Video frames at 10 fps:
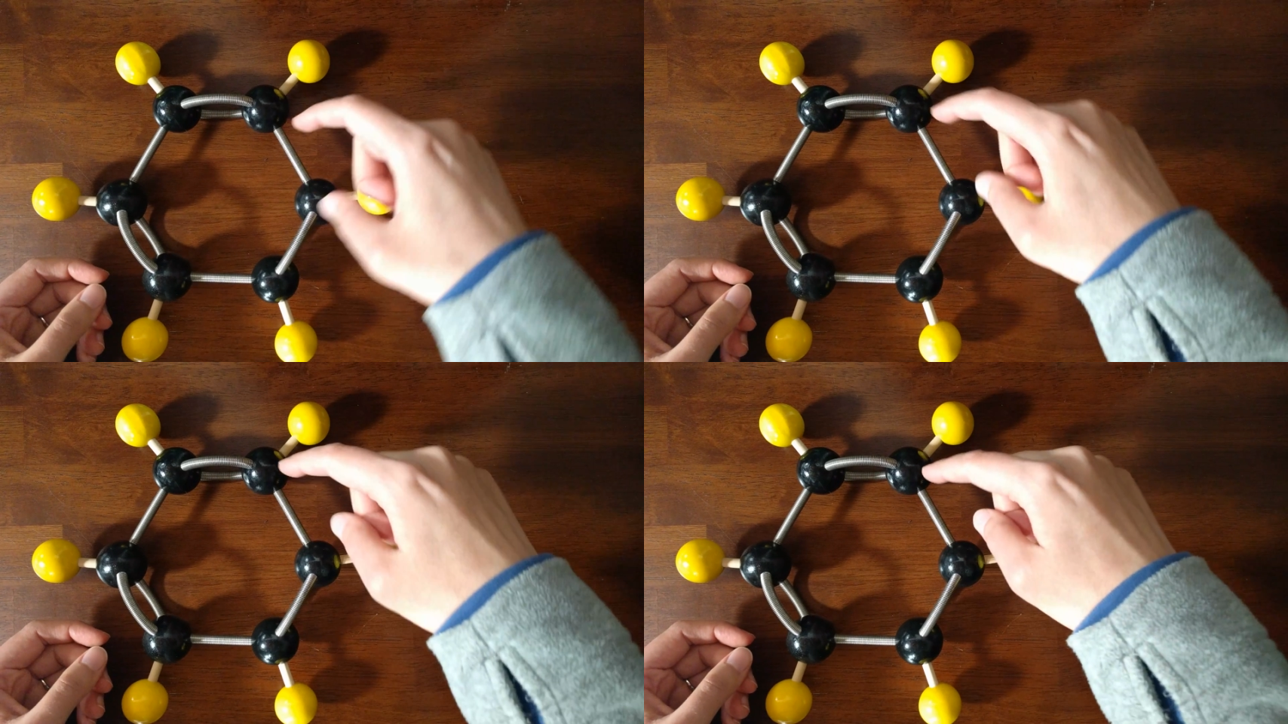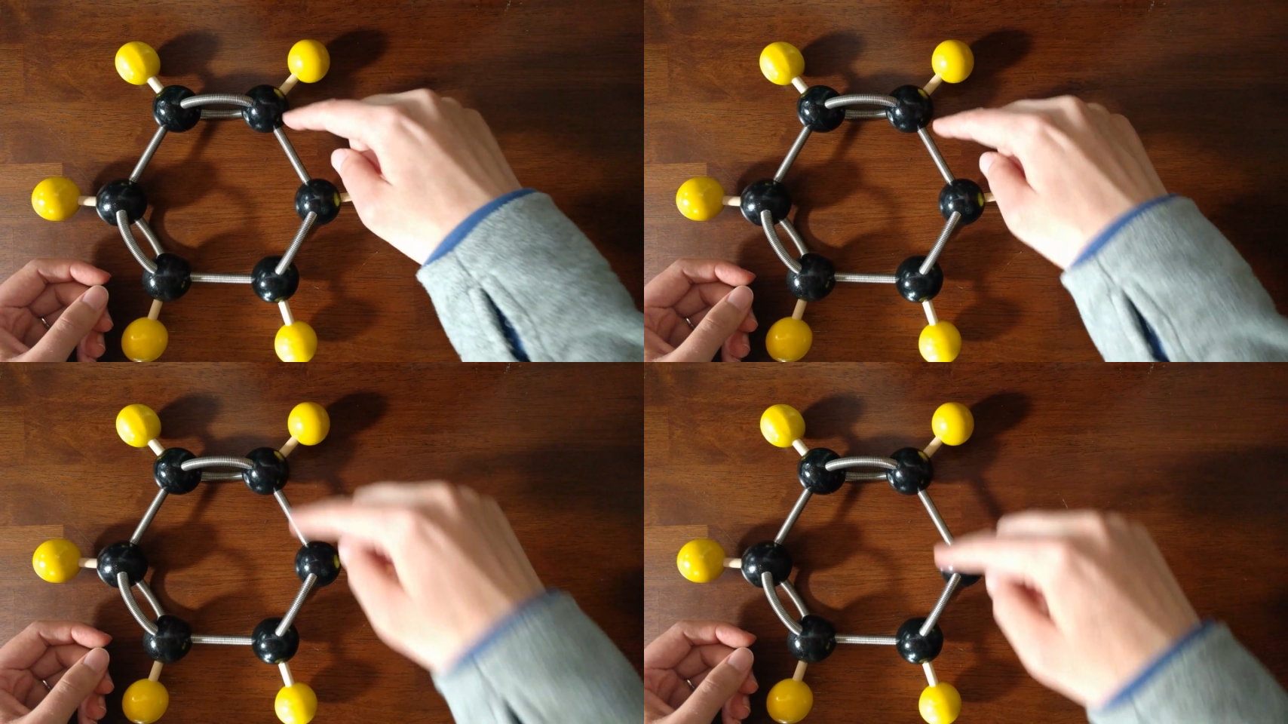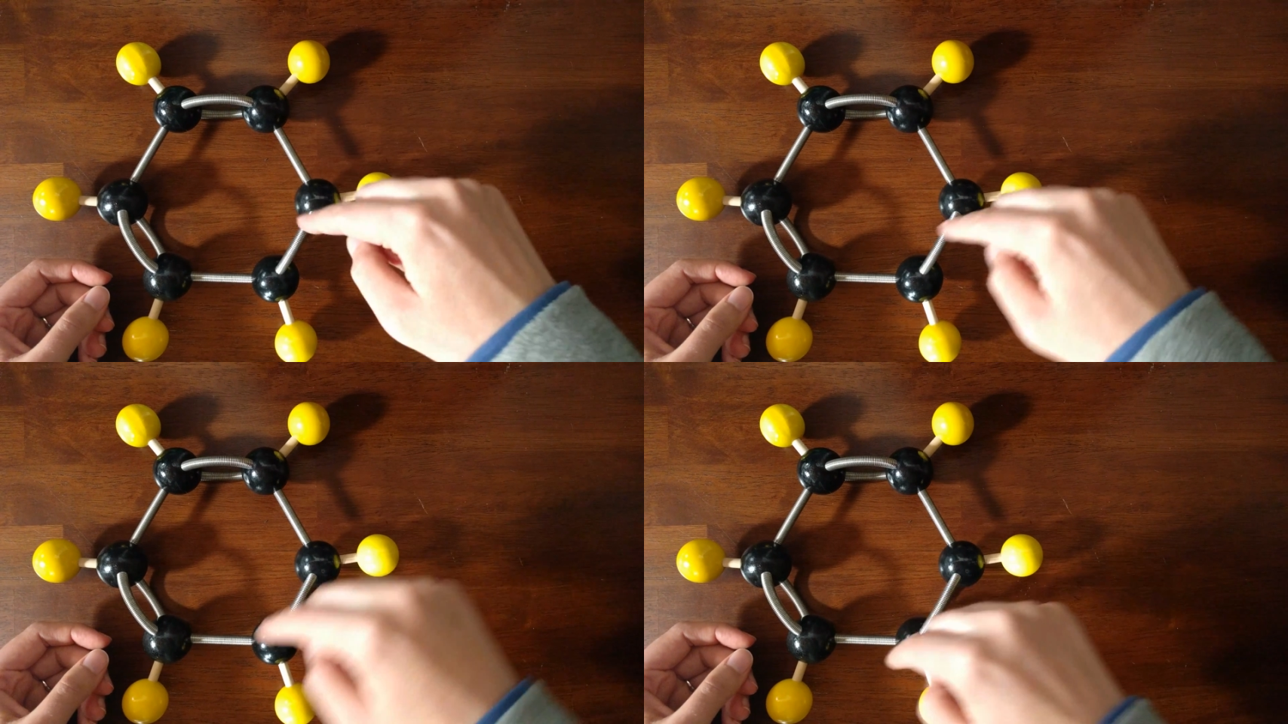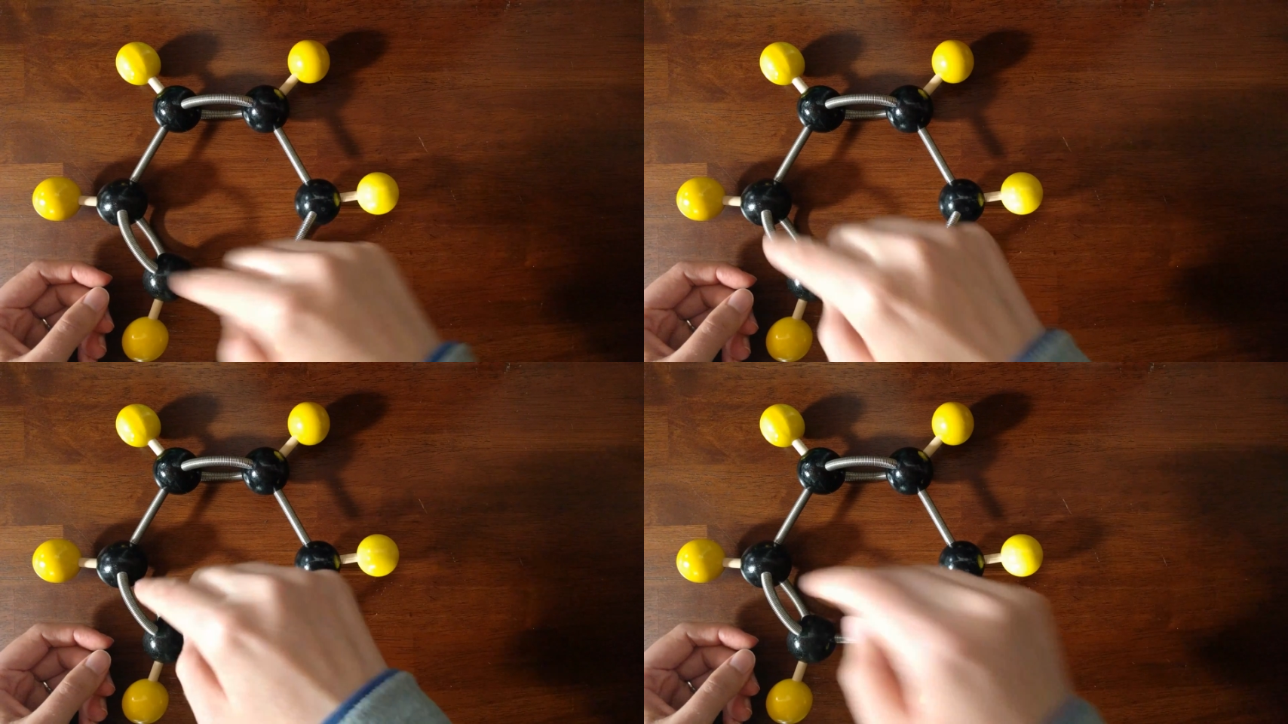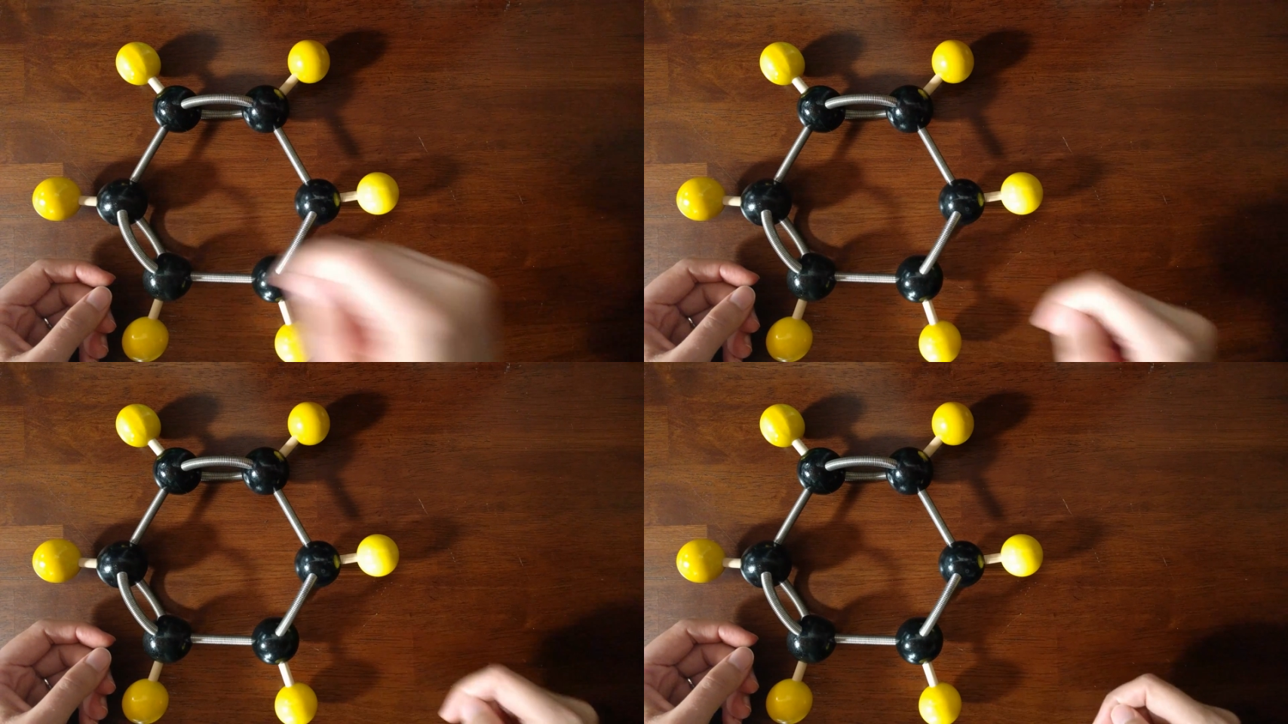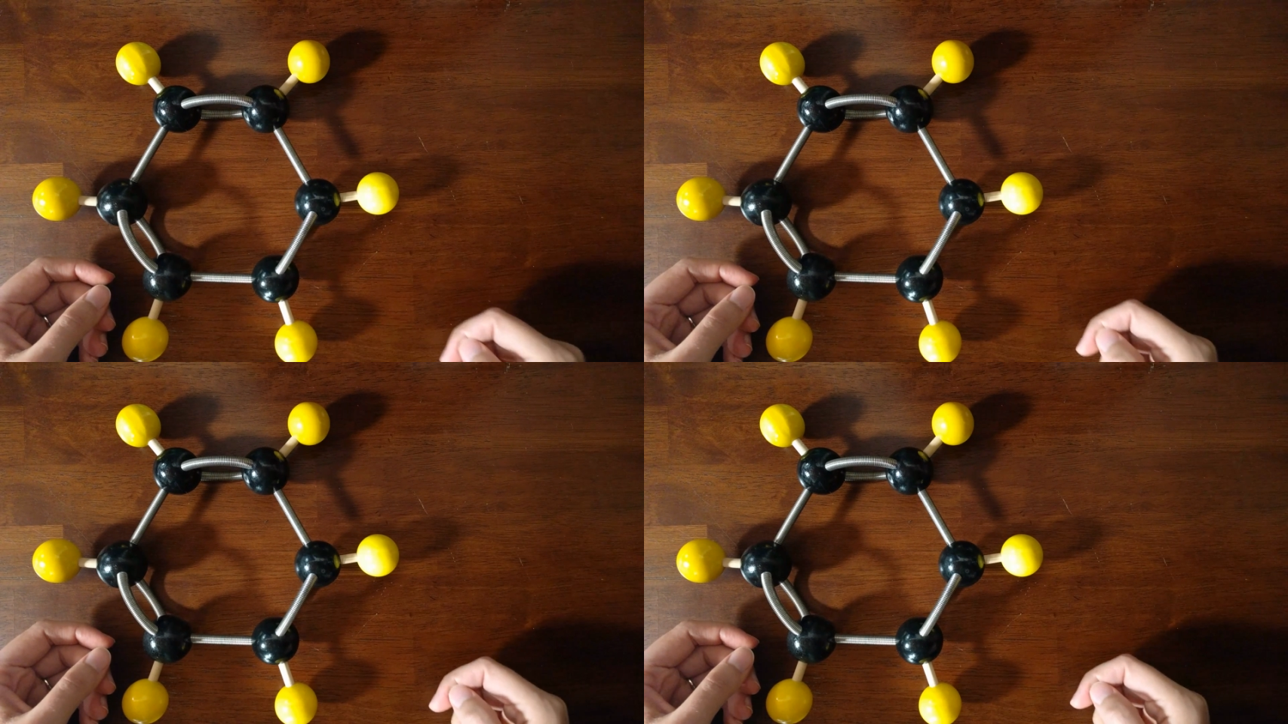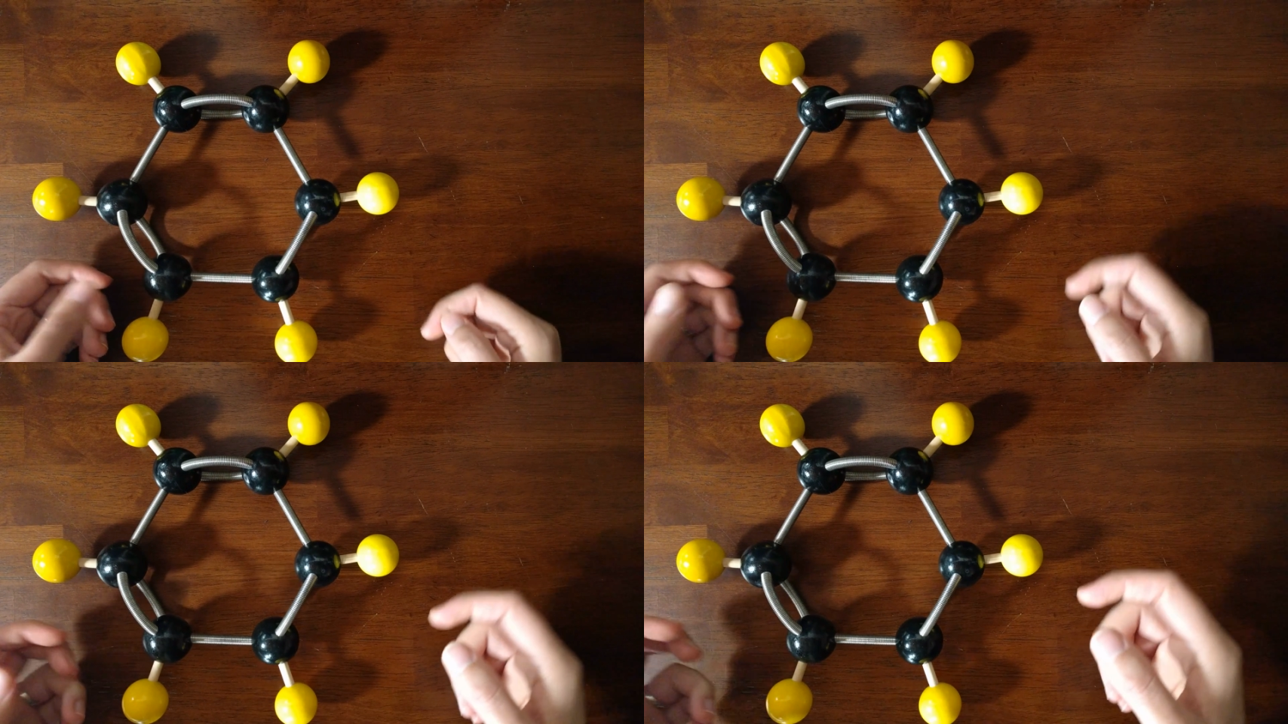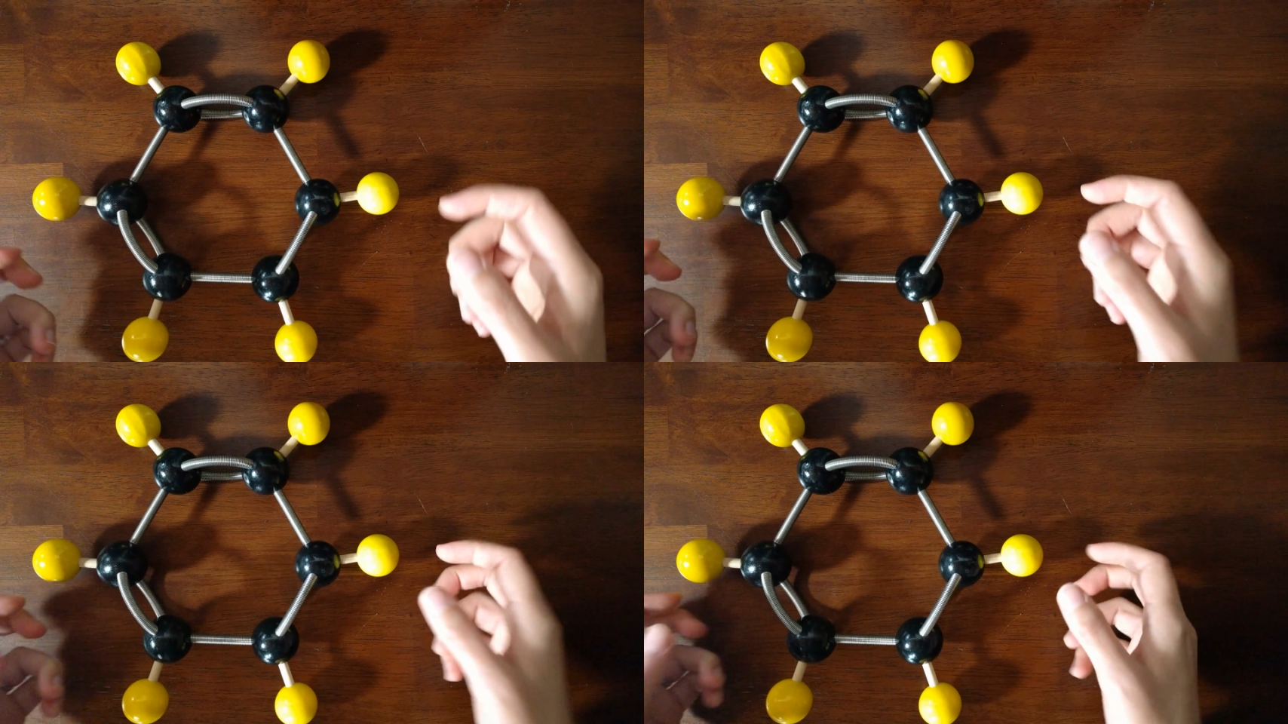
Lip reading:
Nobody's mouth can be seen.